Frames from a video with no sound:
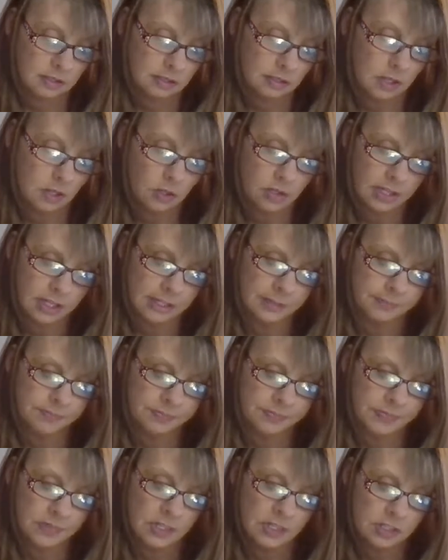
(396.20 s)
Okay,
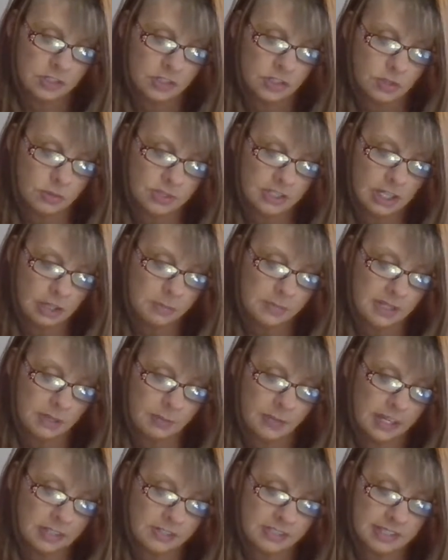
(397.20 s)
so tell me
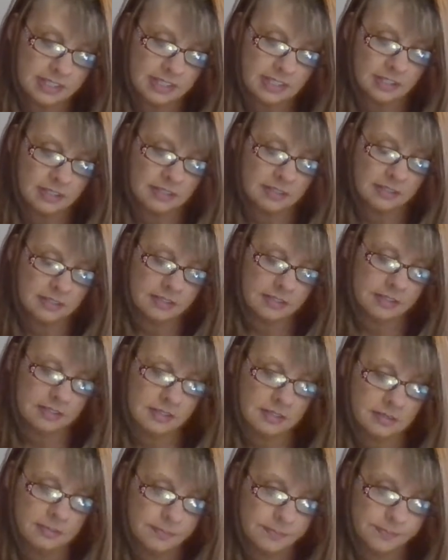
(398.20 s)
about
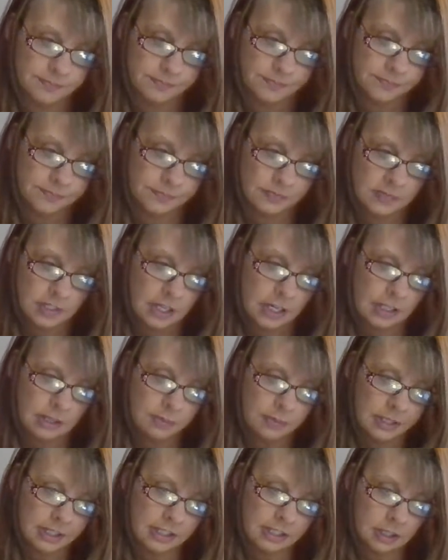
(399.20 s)
singles.
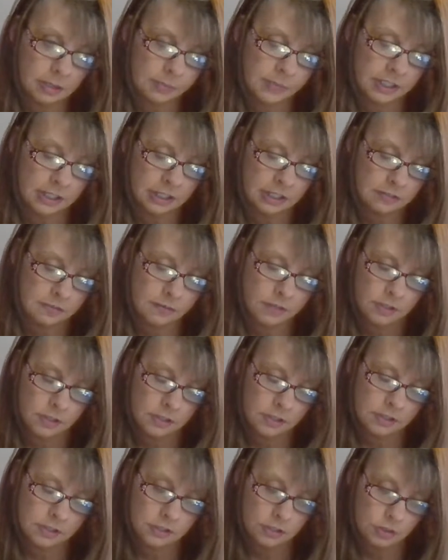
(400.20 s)
Anybody coming in for
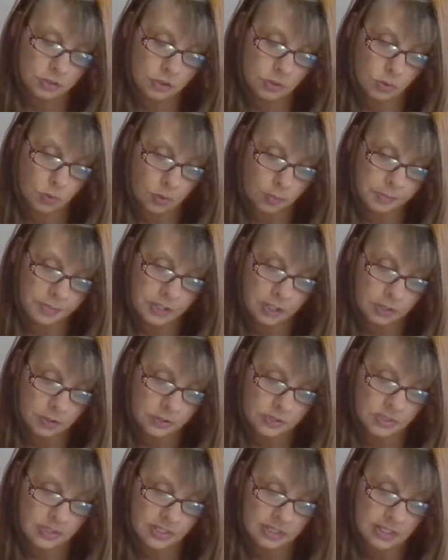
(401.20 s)
Scorpio
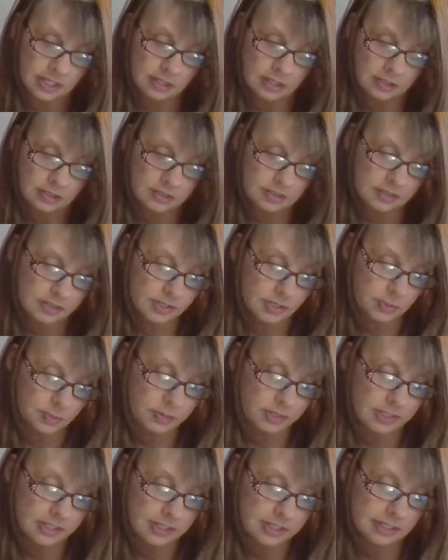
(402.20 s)
singles,
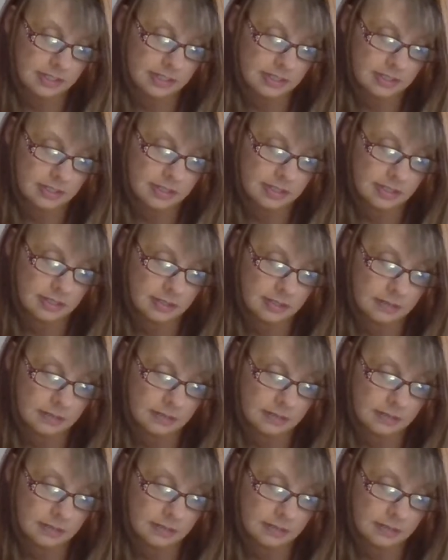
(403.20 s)
please?